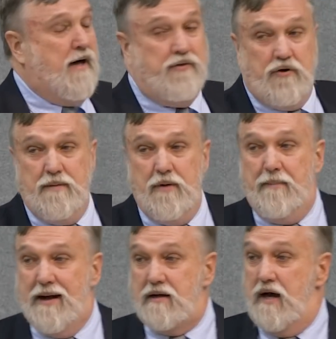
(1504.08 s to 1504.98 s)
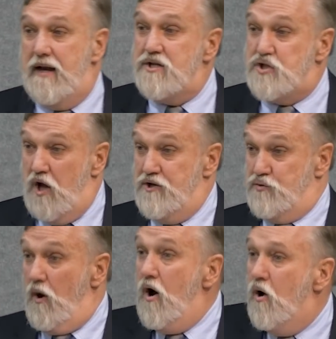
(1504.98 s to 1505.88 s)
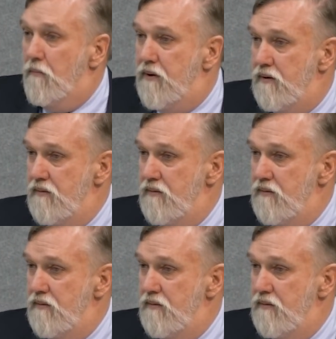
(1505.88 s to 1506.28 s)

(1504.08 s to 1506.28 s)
bothered him about cutting Saul's robe.